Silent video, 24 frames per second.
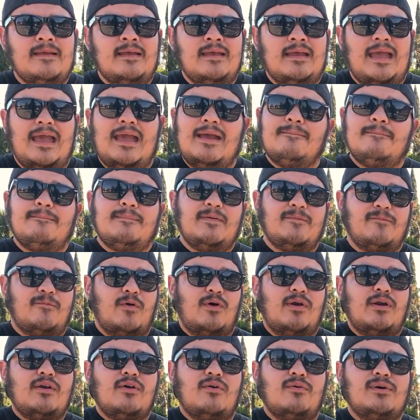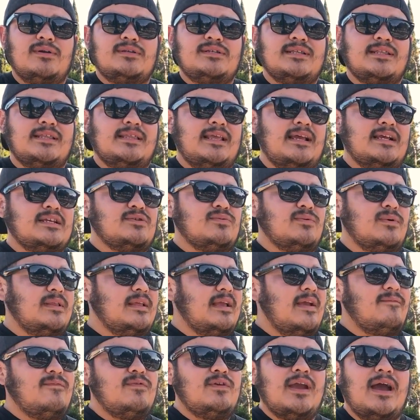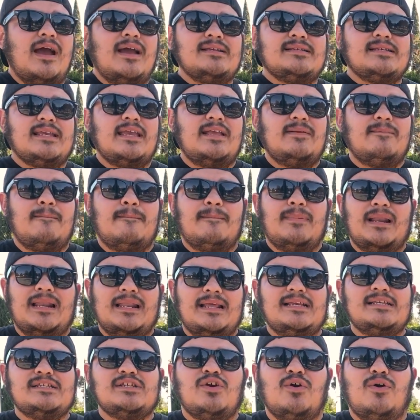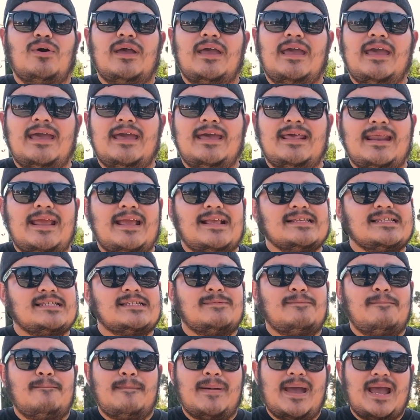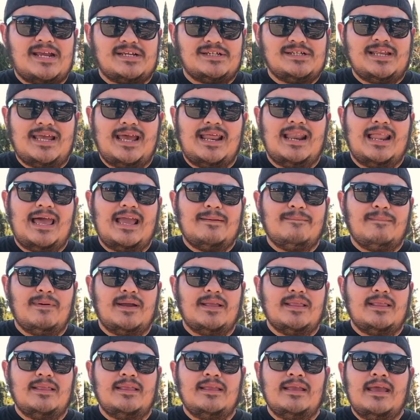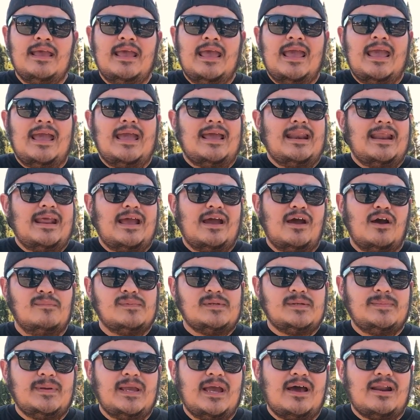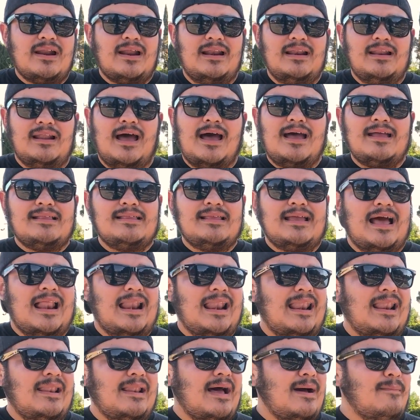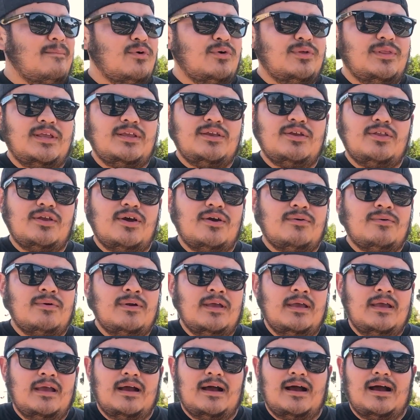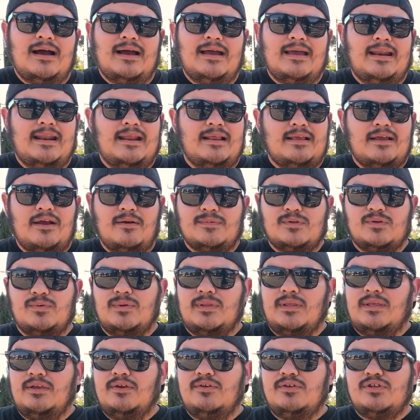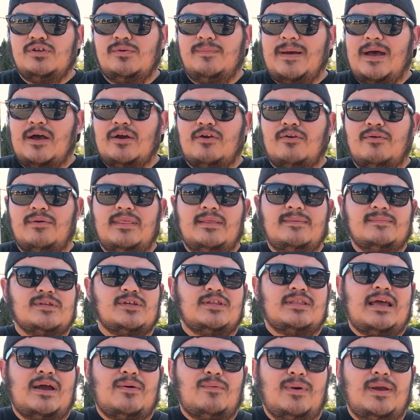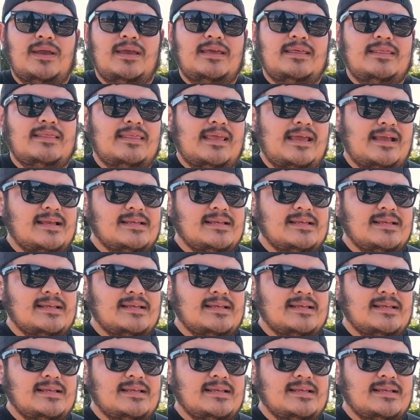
And before I go into the next one, if you guys can please go ahead and smash that like button. It helps me out a lot more than you know. It helps with YouTube algorithms, so that way they can